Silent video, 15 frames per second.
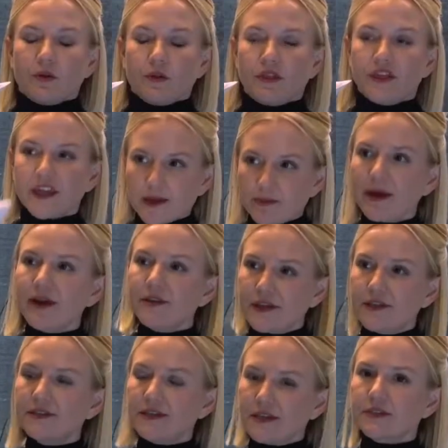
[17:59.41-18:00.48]
think about
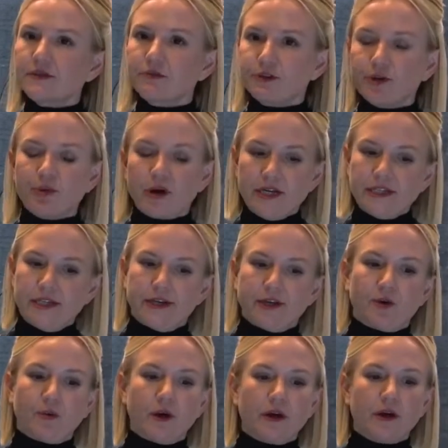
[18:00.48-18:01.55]
these things when you're pricing
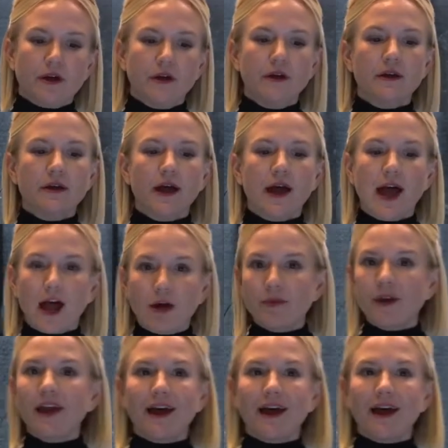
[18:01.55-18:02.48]
your work. How many